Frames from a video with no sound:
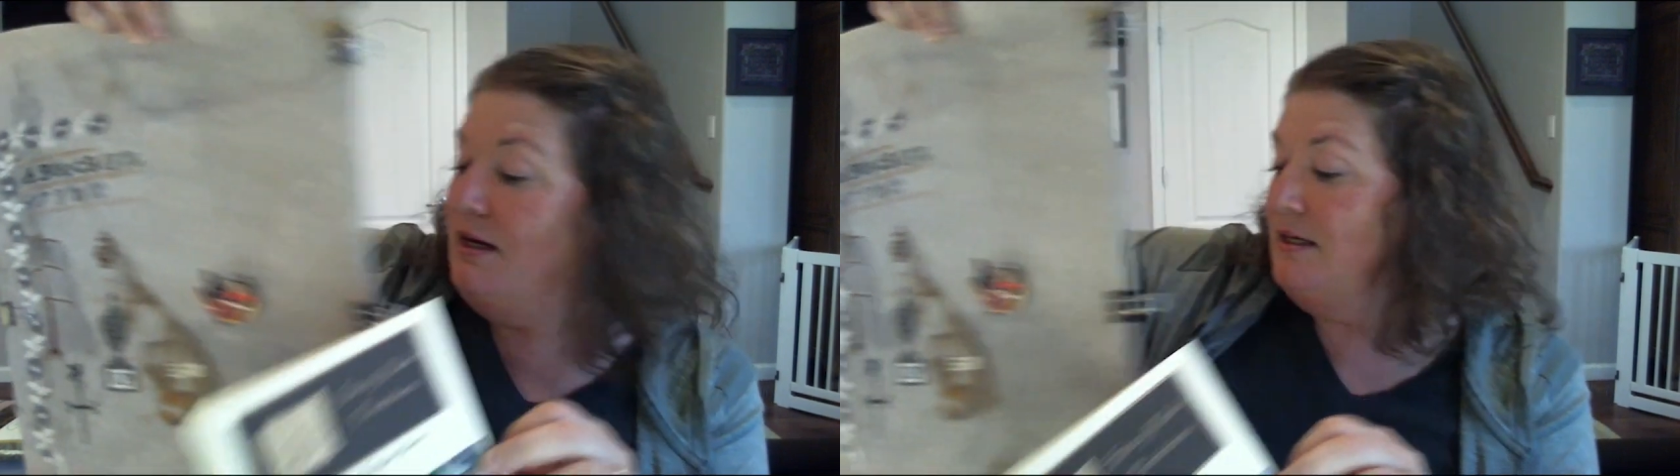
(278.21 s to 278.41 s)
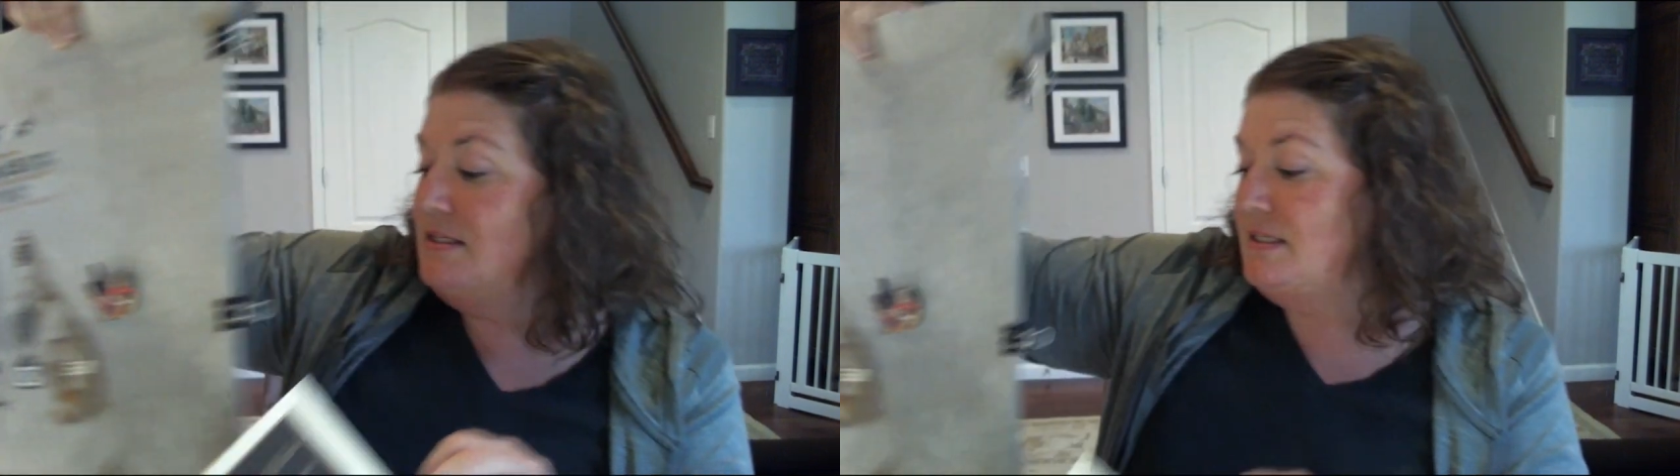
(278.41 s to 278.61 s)

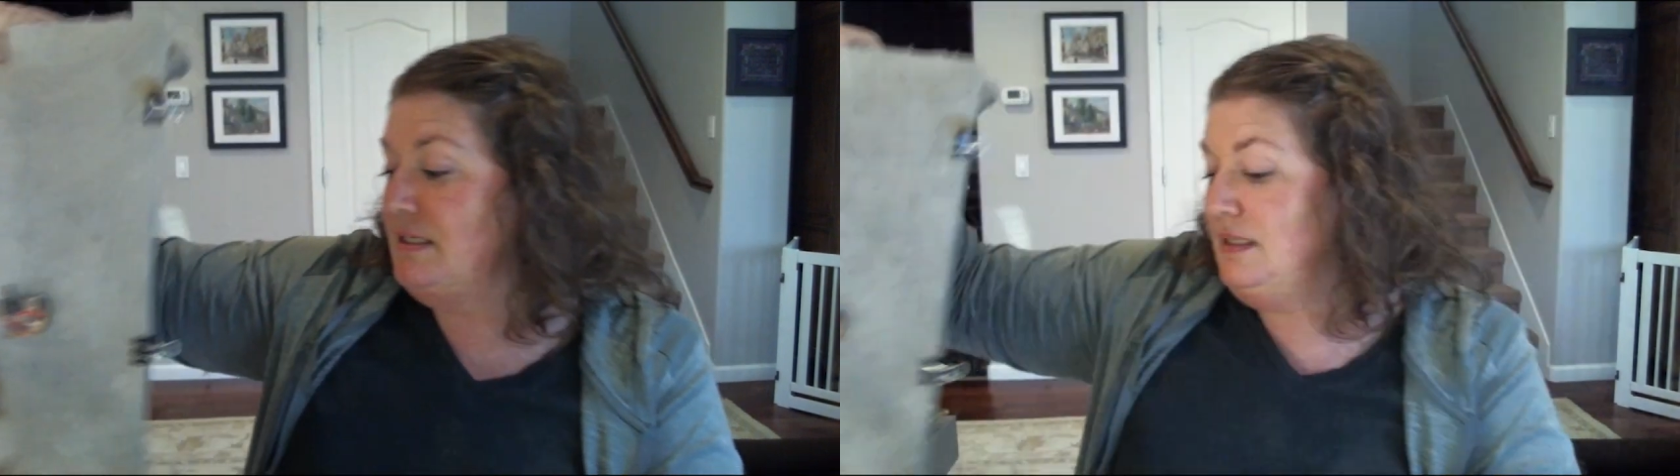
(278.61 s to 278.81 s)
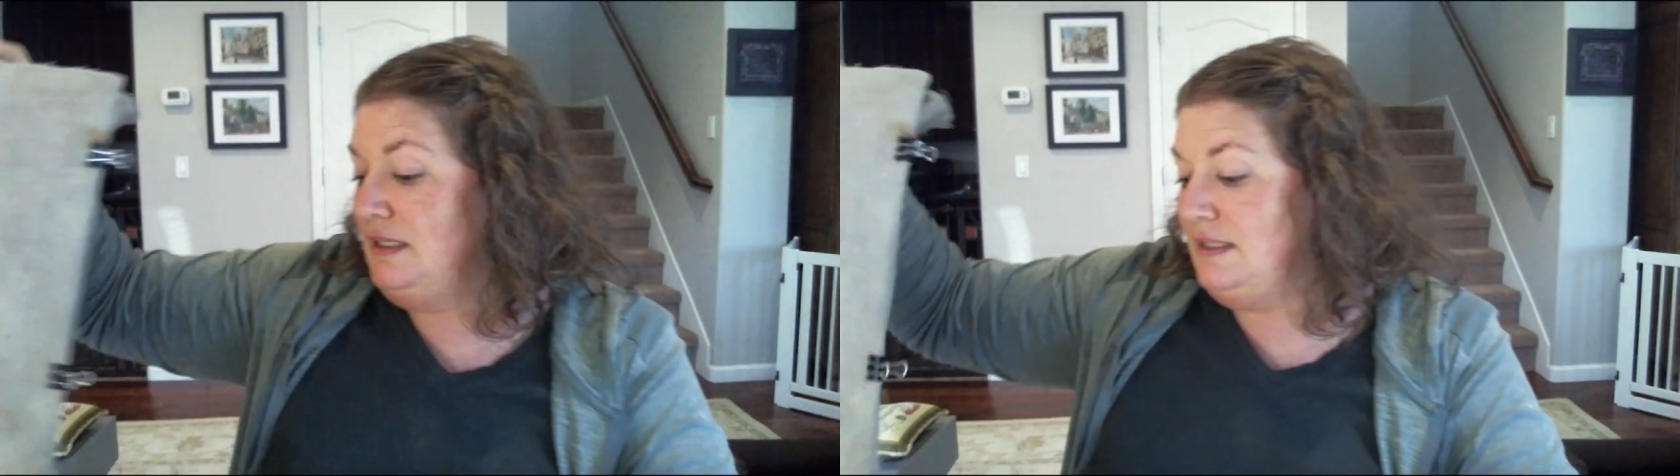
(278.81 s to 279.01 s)
It's
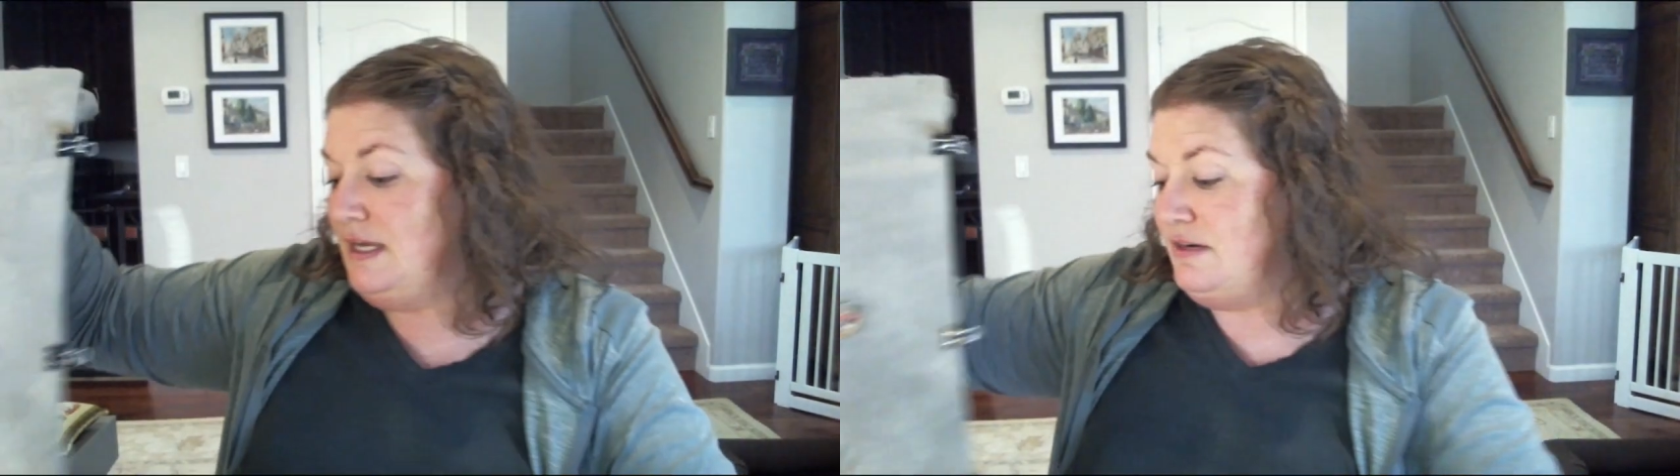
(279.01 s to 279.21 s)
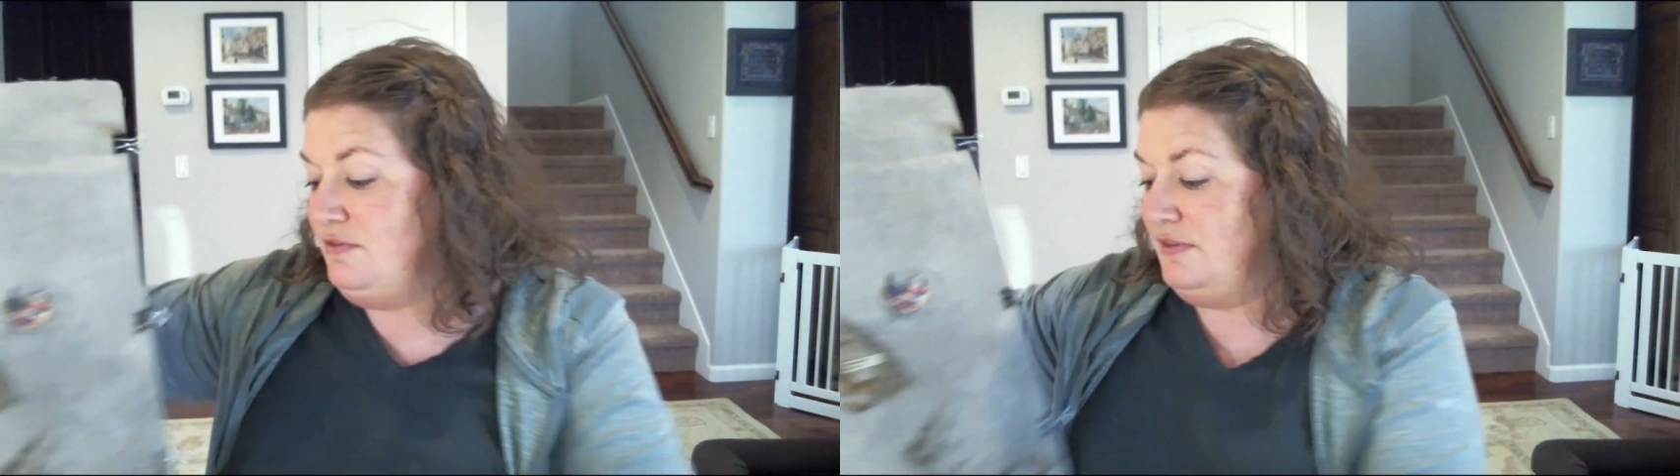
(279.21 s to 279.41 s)
still a
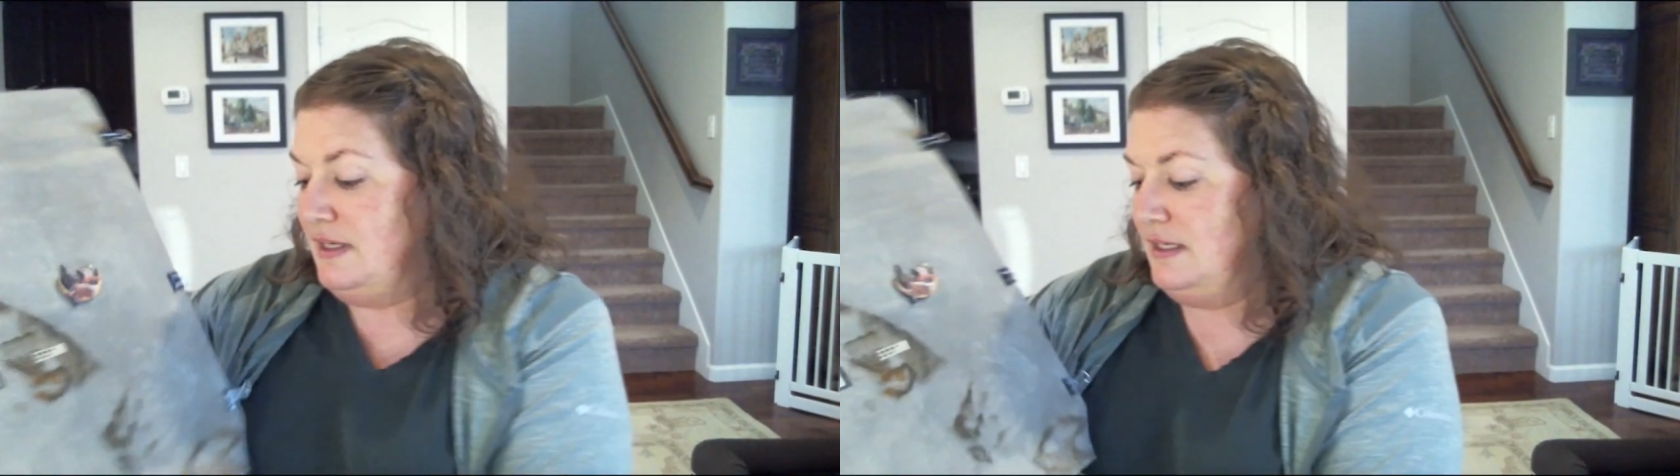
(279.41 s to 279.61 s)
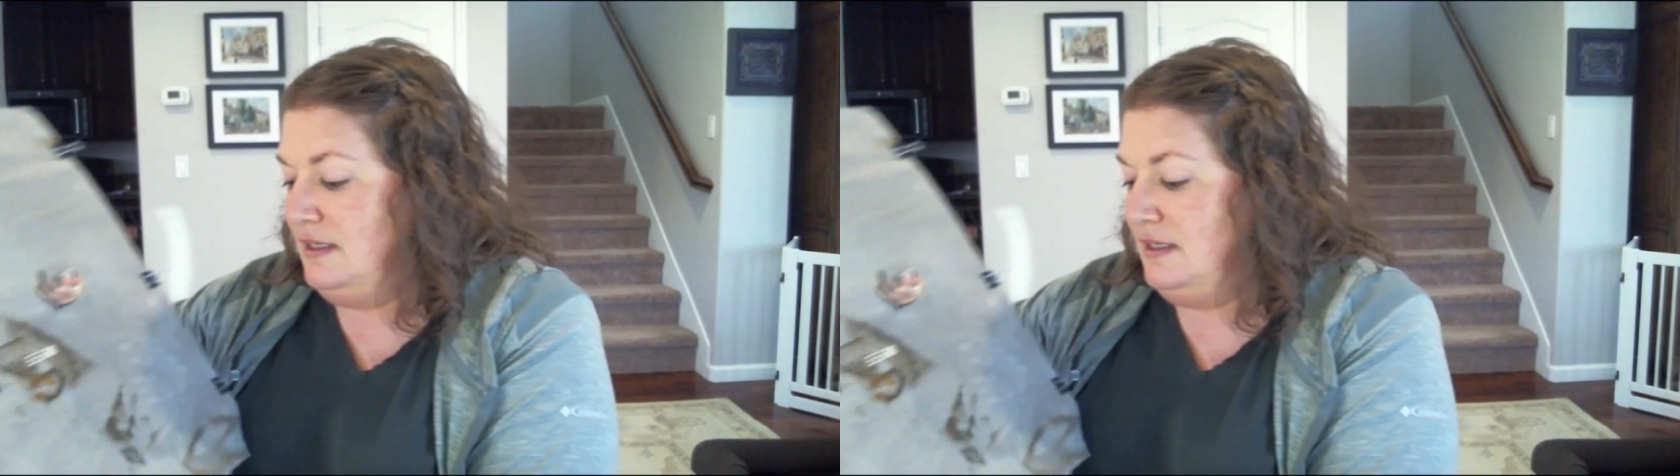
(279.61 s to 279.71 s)
lot of fun,